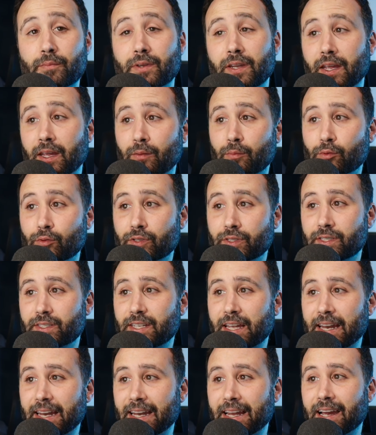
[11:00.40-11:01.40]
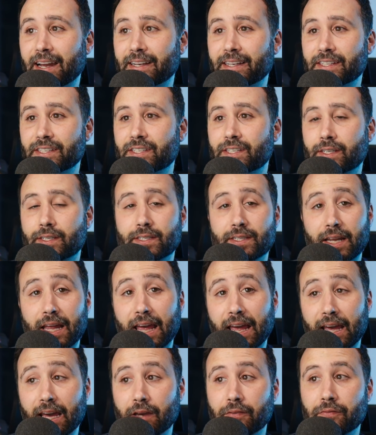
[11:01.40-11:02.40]
Neighbors is at
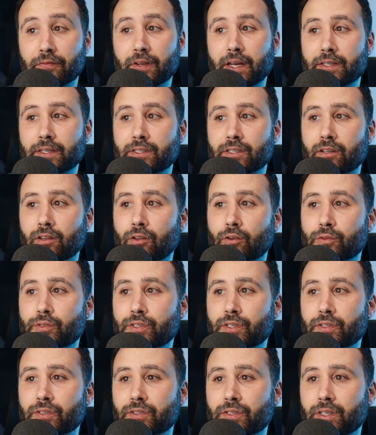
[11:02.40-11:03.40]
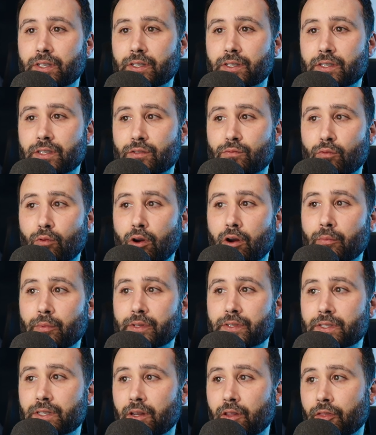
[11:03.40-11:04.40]
96.5. Next closest is
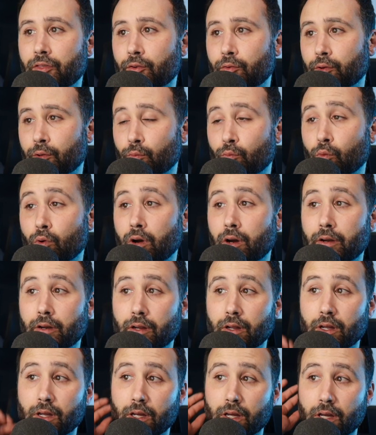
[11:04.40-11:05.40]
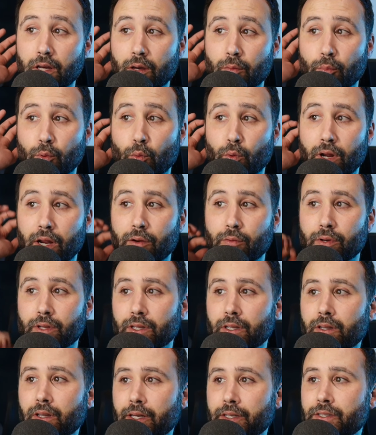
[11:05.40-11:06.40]
Robinson at 31. But what I really
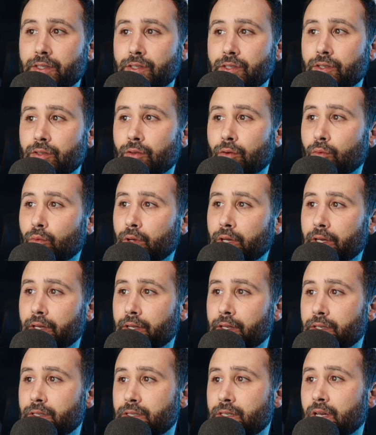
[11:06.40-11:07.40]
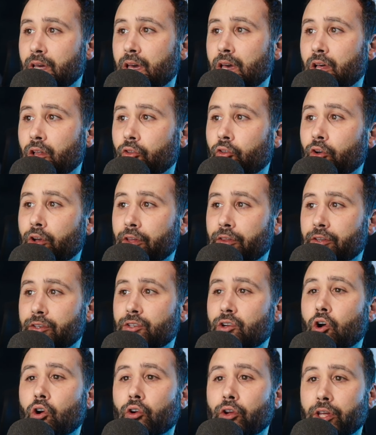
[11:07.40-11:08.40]
like to do is look at the
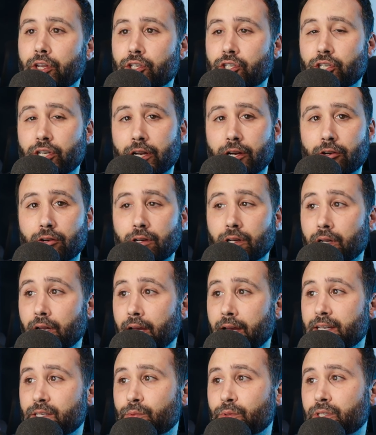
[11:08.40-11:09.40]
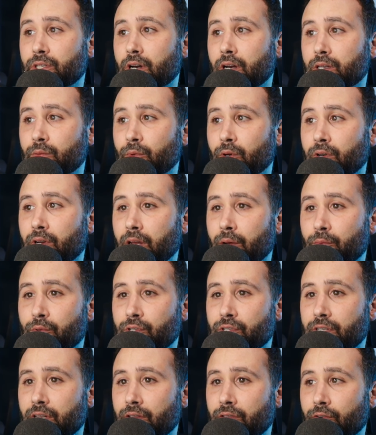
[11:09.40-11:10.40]
target share. As we talked about, Neighbors
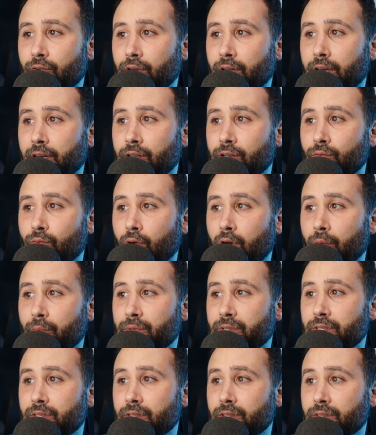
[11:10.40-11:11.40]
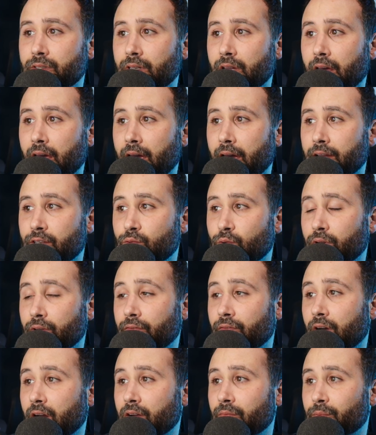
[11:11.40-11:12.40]
is at 38. Robinson's at
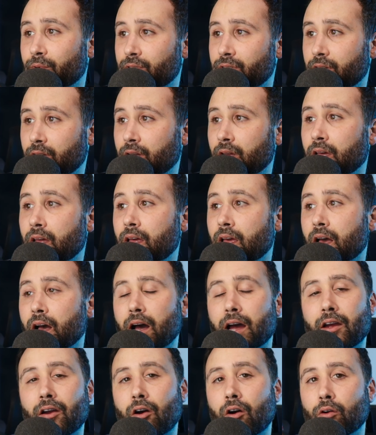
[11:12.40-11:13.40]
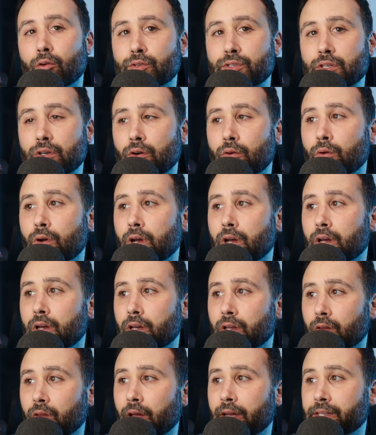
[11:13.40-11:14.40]
25%. I also
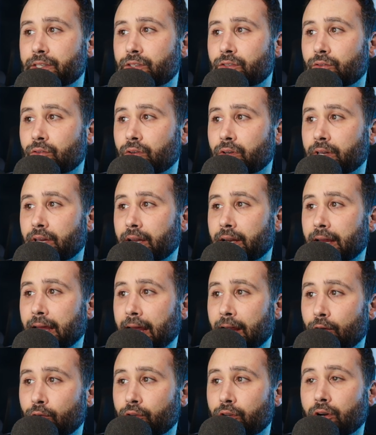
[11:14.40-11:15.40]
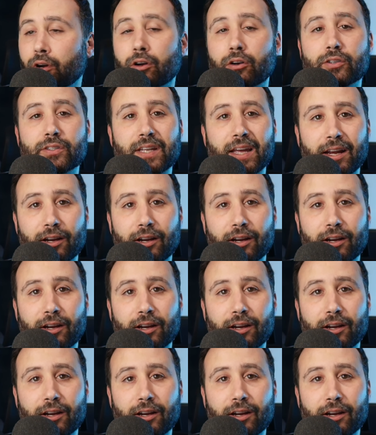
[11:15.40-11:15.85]
like to look at air yards